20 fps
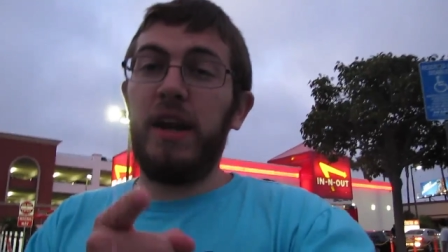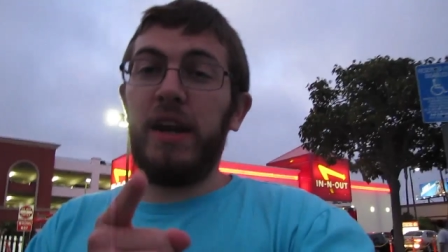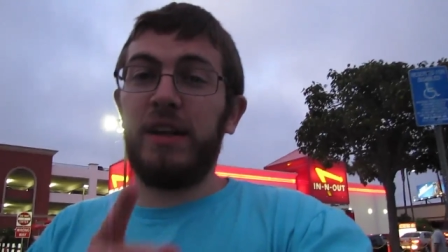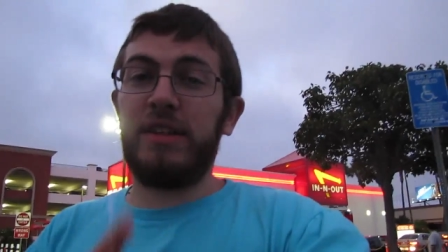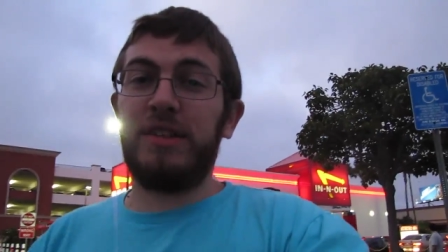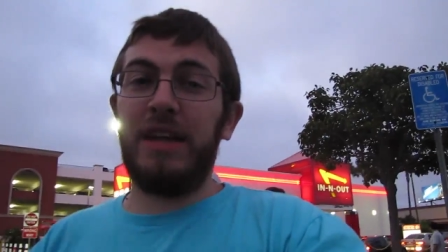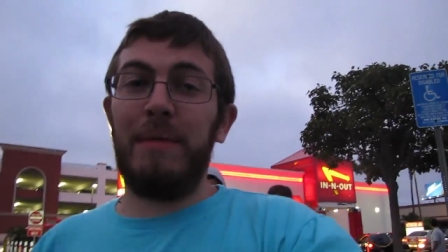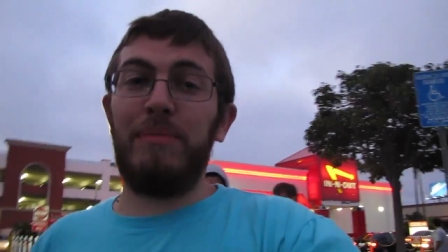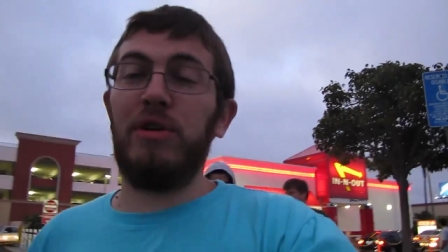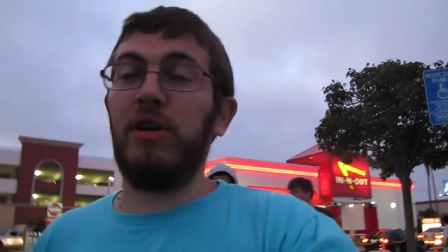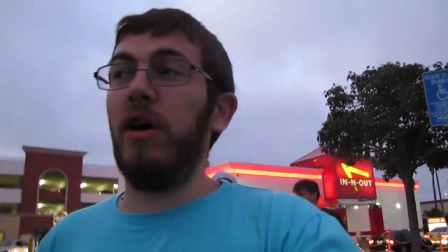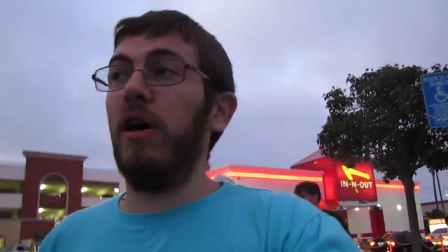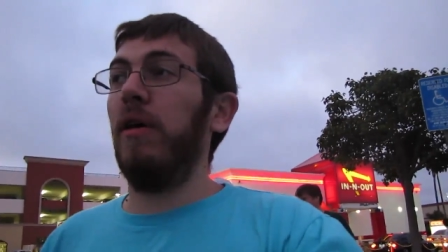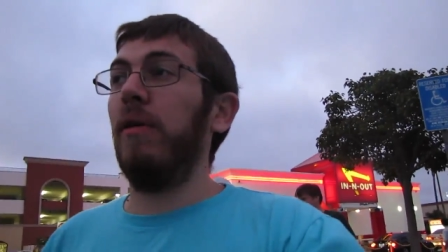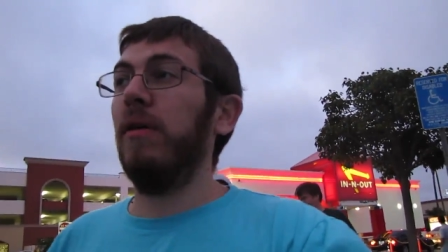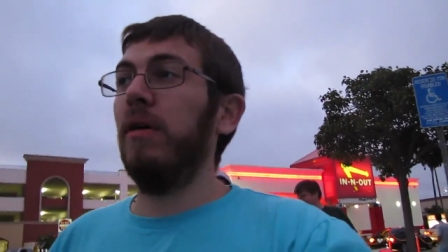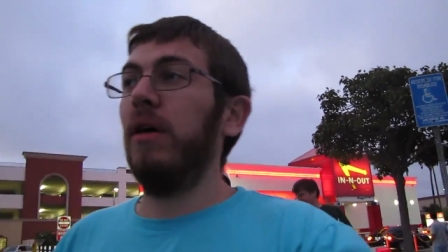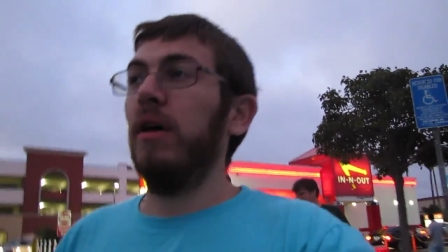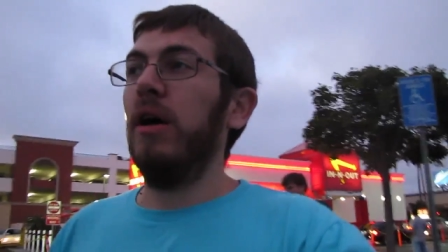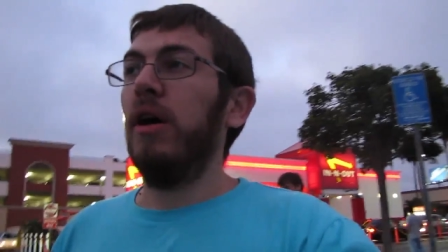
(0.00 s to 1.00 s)
it next time you go.
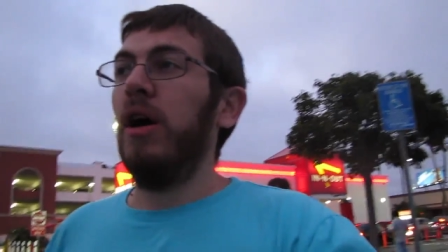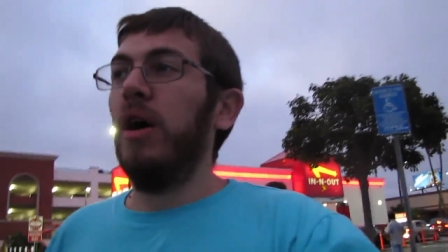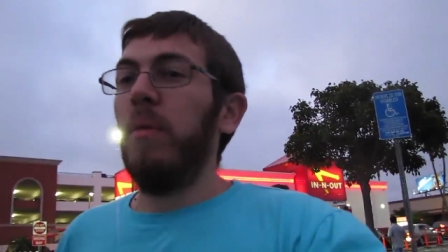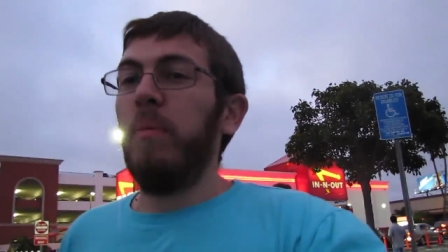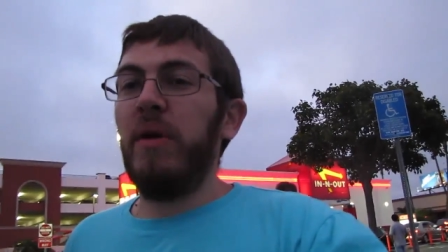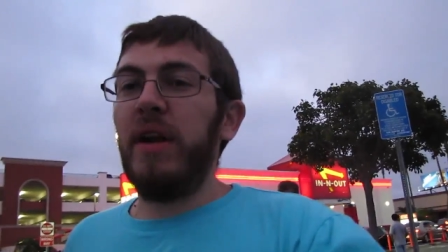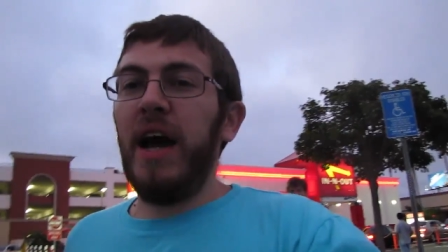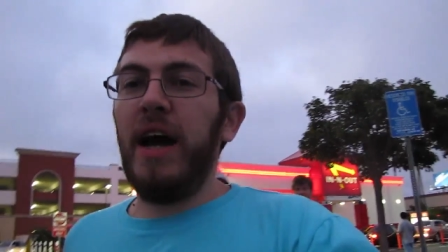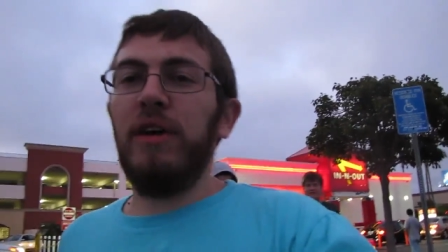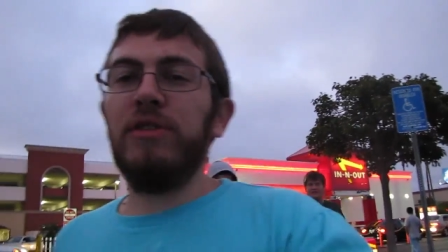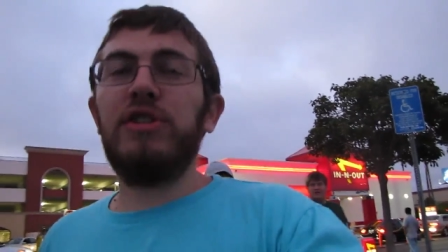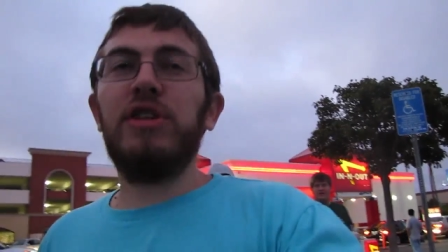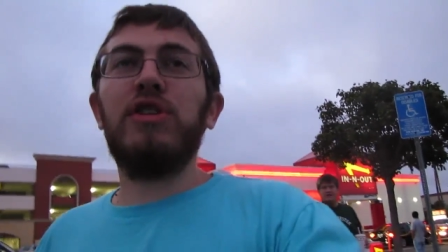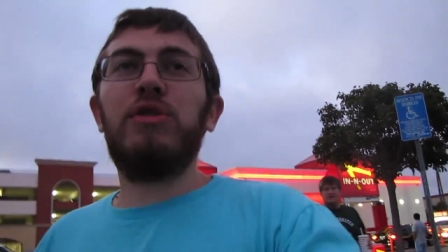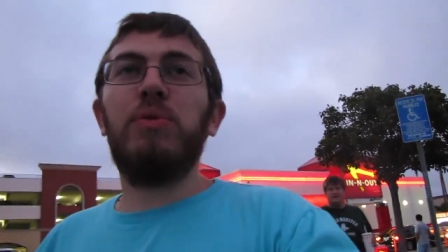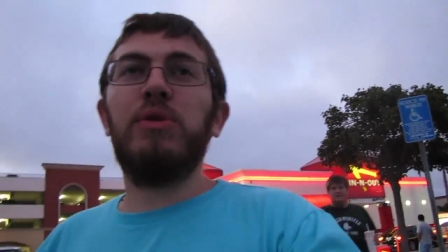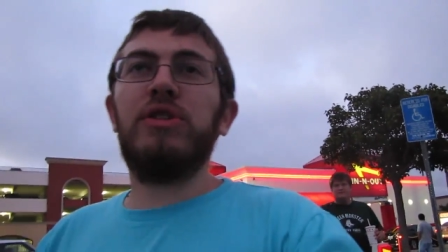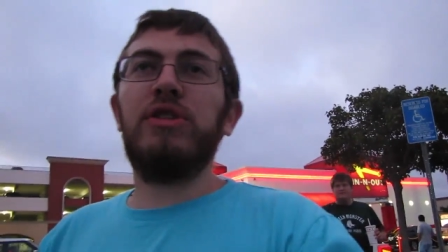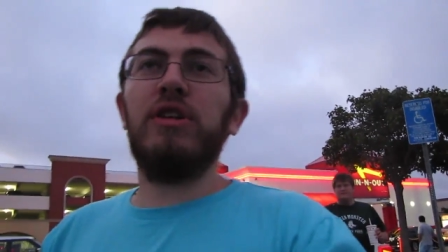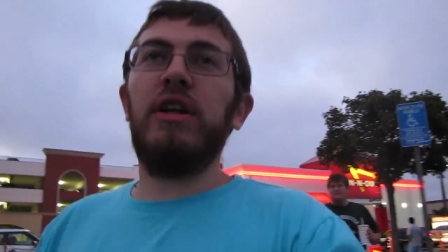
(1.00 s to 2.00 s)
But now, since
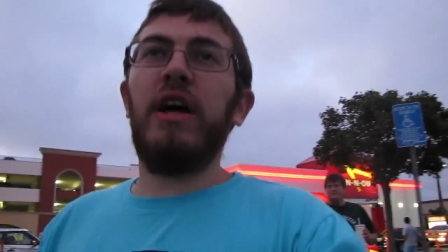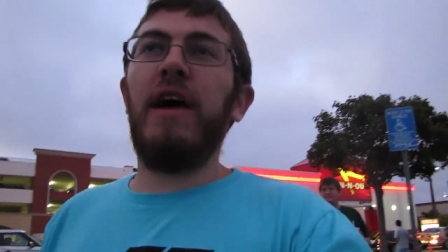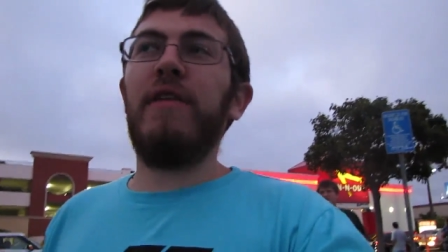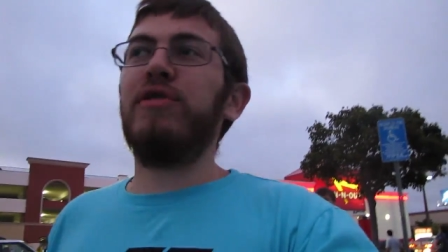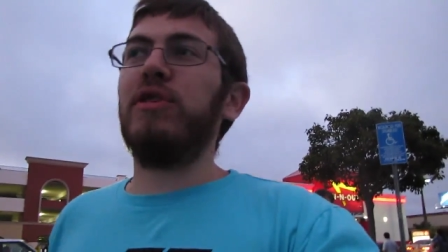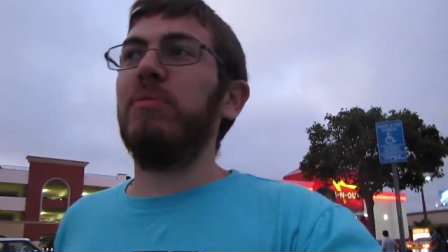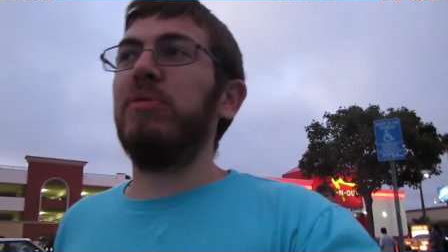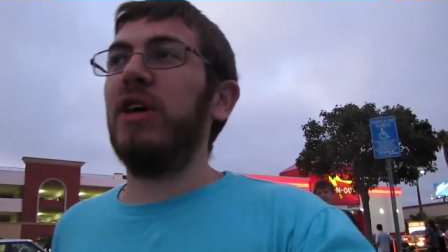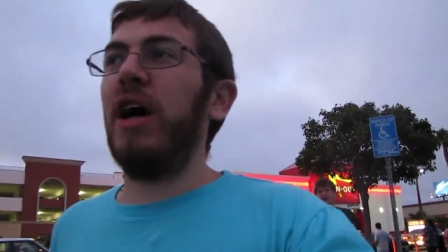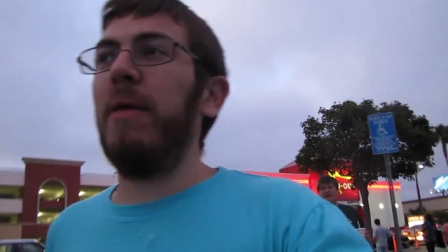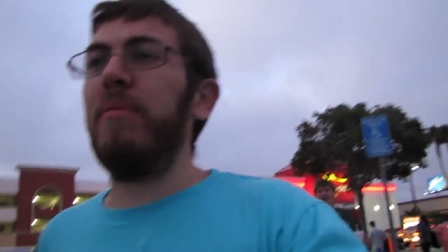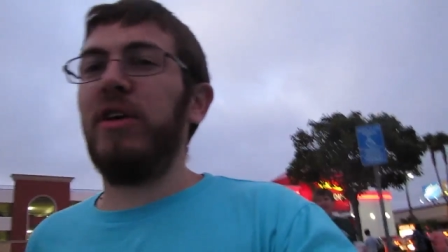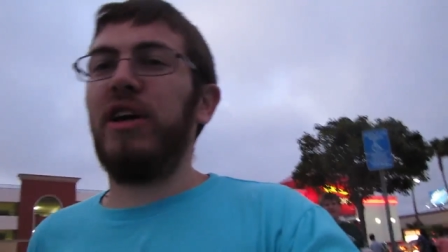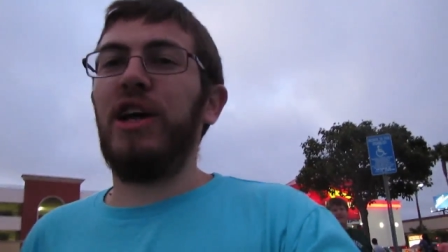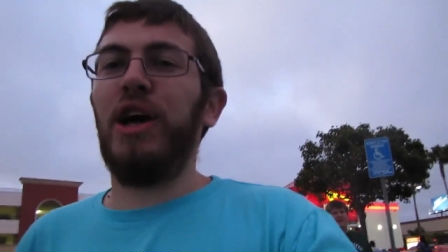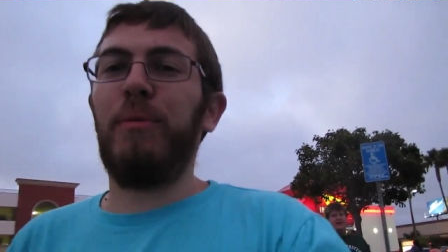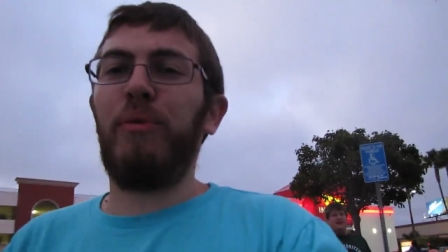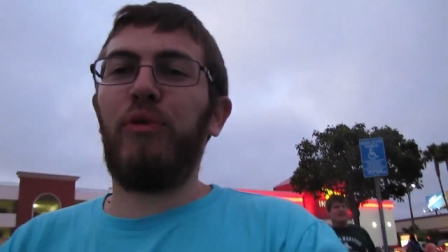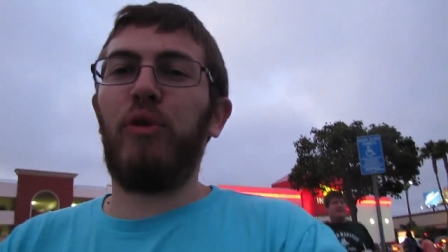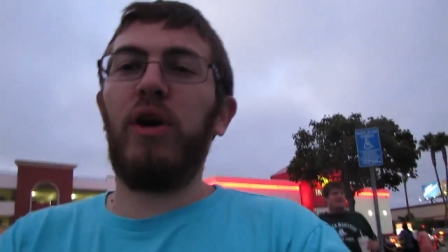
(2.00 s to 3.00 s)
we still have some time to
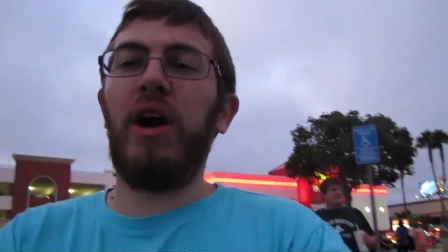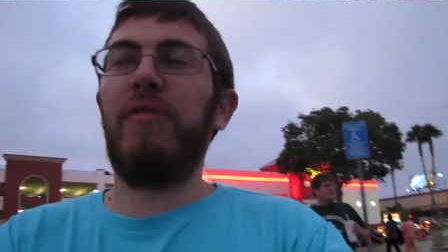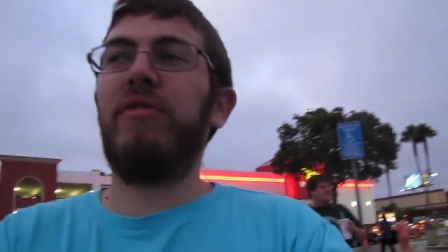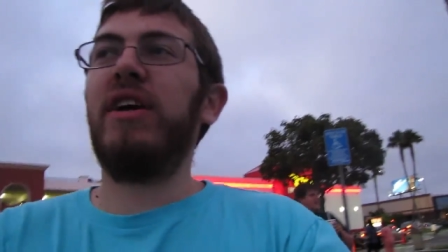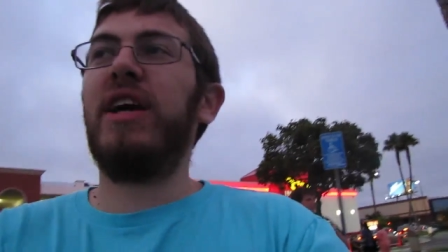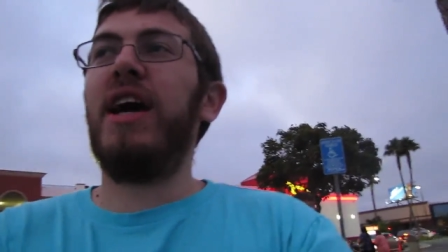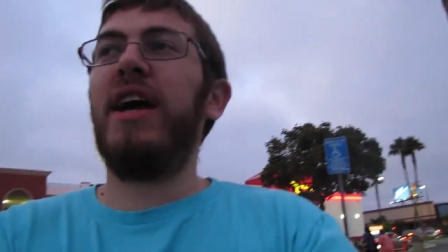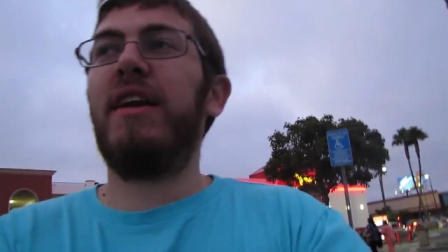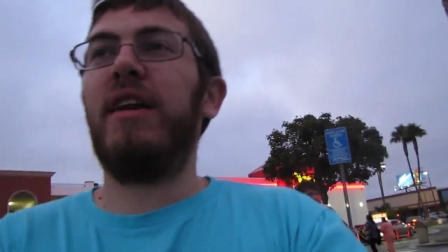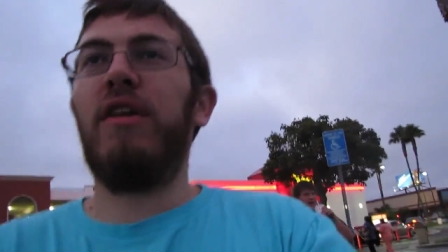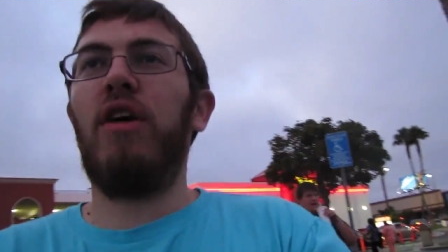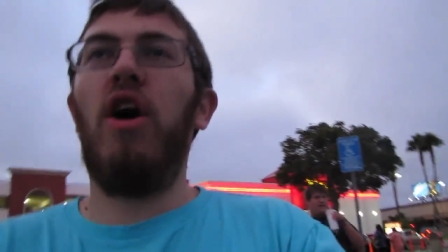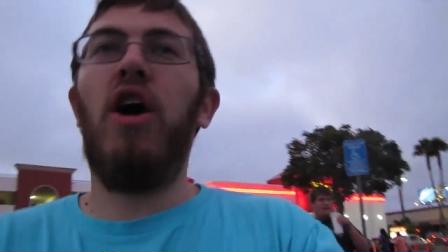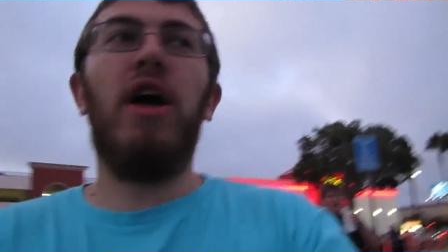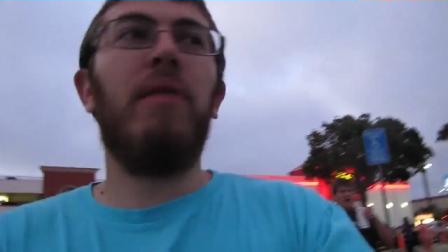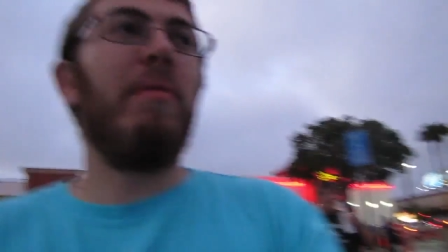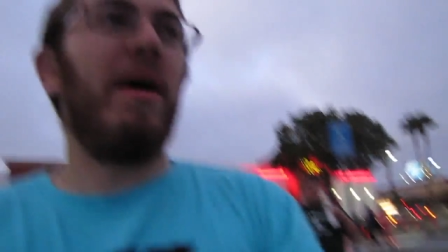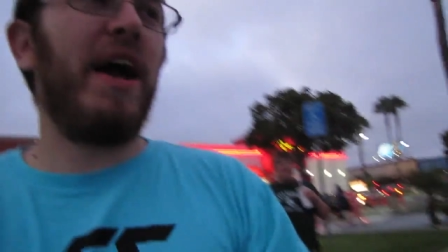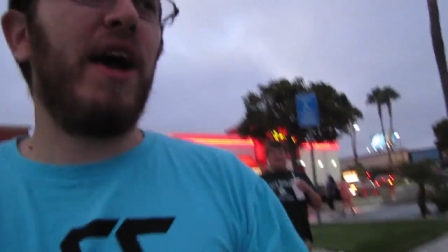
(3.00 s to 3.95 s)
kill before I have to get on my